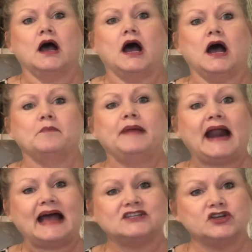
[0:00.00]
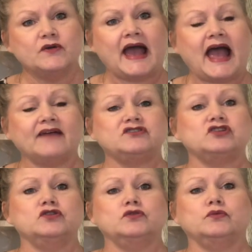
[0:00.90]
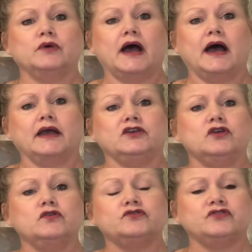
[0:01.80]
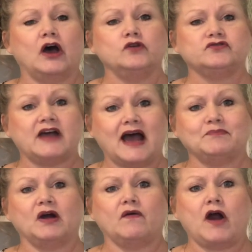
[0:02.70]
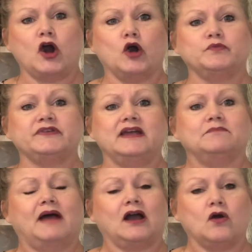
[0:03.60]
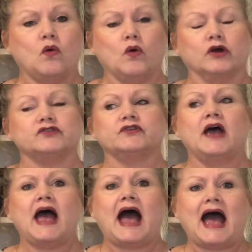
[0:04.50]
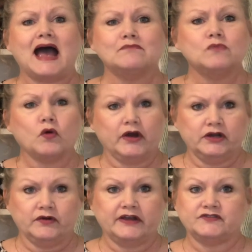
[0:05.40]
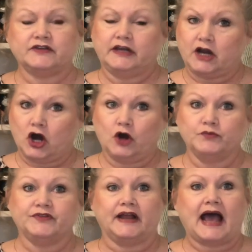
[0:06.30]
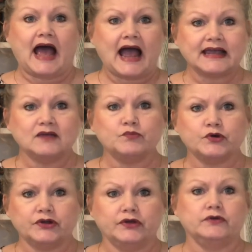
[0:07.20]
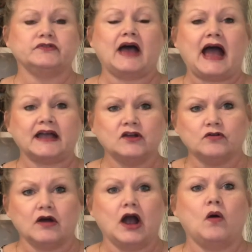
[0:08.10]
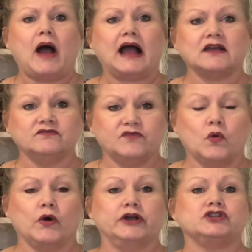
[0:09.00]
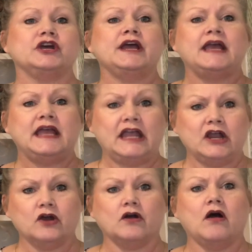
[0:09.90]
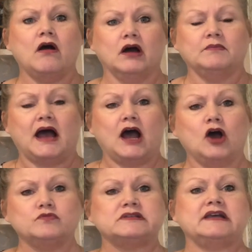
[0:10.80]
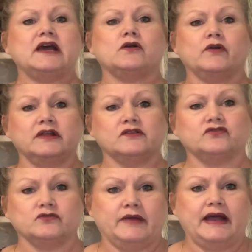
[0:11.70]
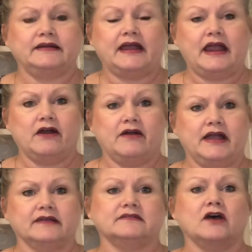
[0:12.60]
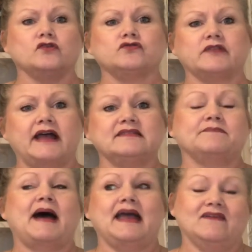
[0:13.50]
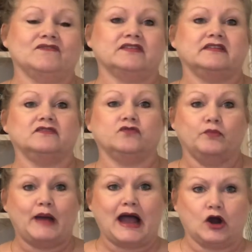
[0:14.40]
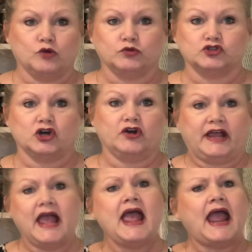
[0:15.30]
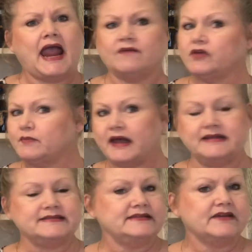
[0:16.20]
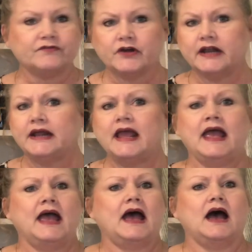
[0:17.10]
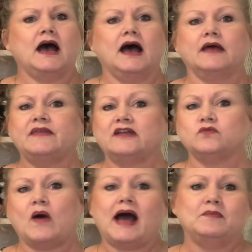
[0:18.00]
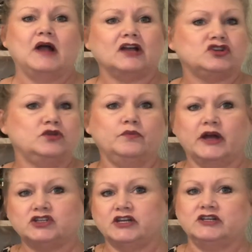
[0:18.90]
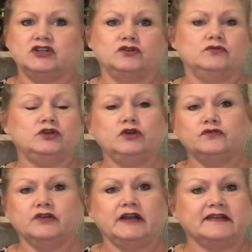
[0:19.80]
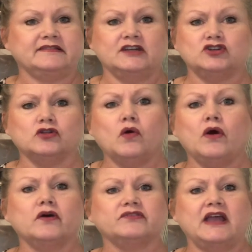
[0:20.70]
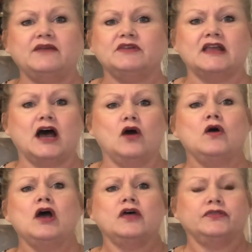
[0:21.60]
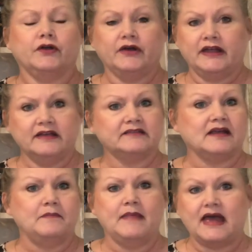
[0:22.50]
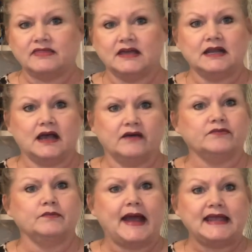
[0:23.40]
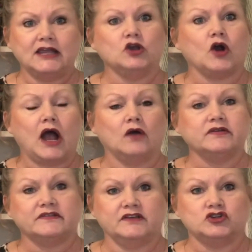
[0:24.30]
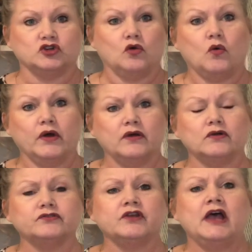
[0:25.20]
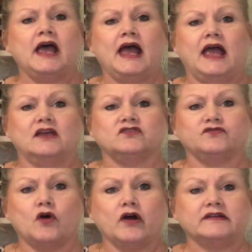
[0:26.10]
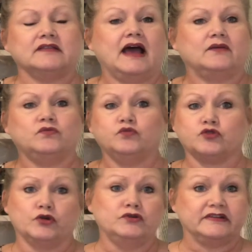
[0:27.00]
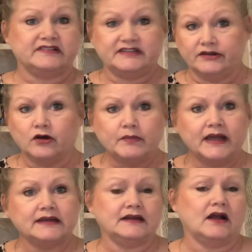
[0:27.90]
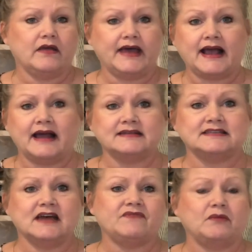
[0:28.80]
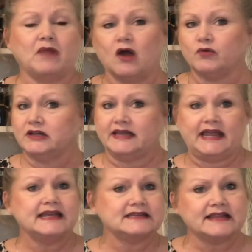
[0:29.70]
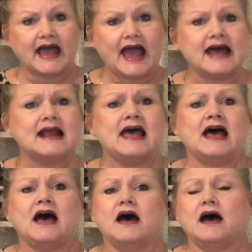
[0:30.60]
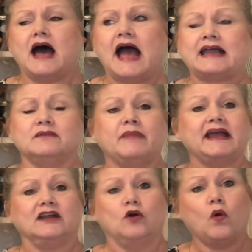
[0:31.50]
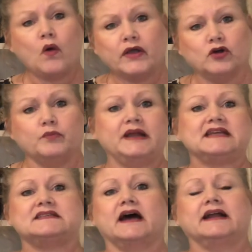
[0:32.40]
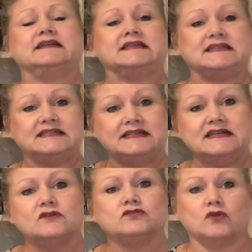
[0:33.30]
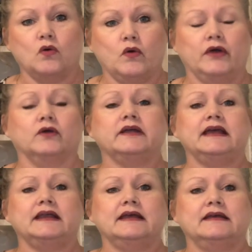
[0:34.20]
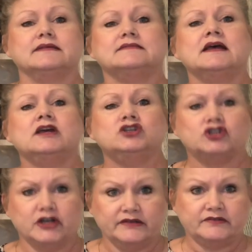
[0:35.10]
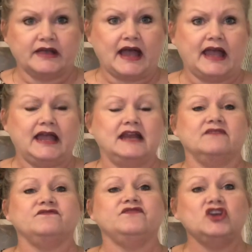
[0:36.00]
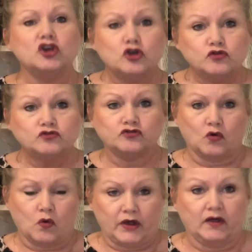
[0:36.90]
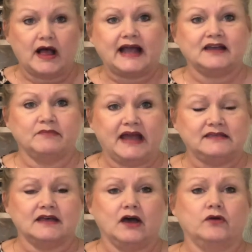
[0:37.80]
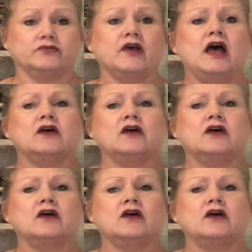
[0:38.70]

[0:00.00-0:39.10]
But I do have to use those type of herbs in my course. I'm more interested in herbs that I can produce, I can grow, I can forage here on my homestead or in the surrounding areas. That's my emphasis for my herbal journey. Everybody's different. That's why I'm not too much into using essential oils, even though there is a method of making your own essential oils as far as like through distillment and all that kind of stuff. I'm not really into that. I can make an oil, but it's not a distilled oil. It is just an infused oil. I can make those.